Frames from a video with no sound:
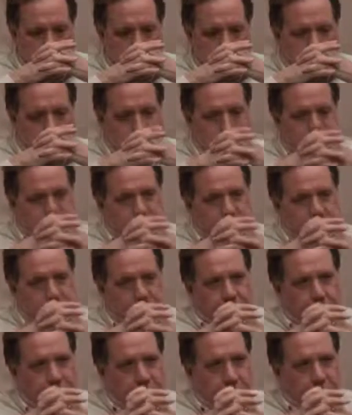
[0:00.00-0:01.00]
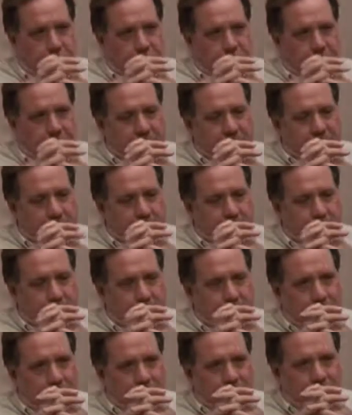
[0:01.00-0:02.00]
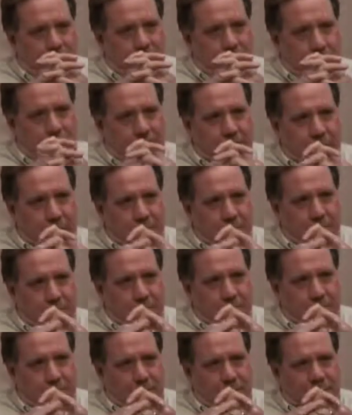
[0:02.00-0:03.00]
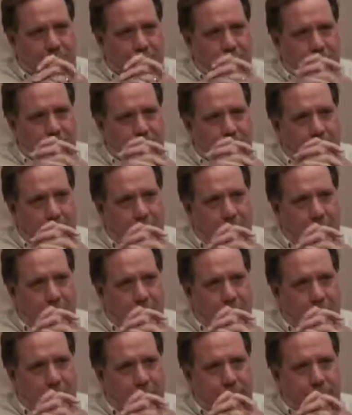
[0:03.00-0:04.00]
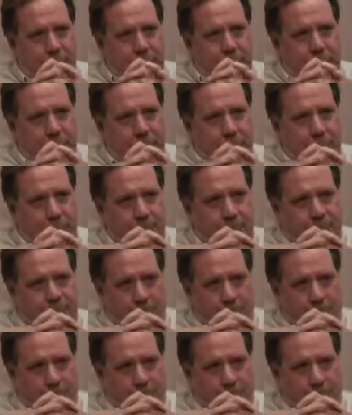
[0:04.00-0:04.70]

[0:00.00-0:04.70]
there was different formulas that were put in place there on the amount of um,